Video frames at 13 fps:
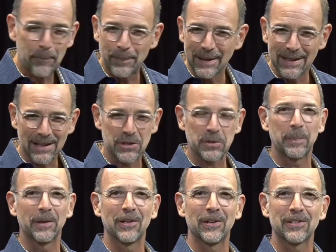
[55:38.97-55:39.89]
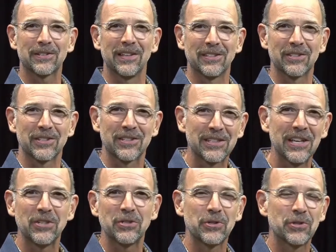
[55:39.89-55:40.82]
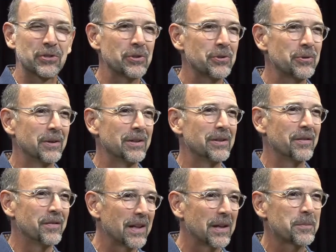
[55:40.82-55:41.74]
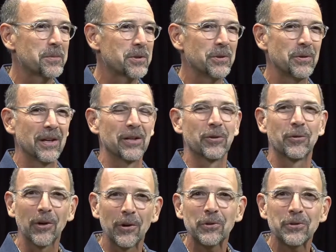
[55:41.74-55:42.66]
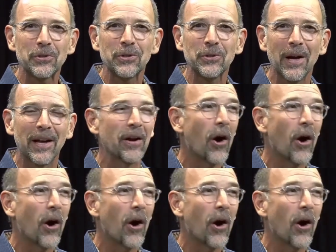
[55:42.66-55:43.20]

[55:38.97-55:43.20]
upbeat experience that just teaches you and develops you and grows you.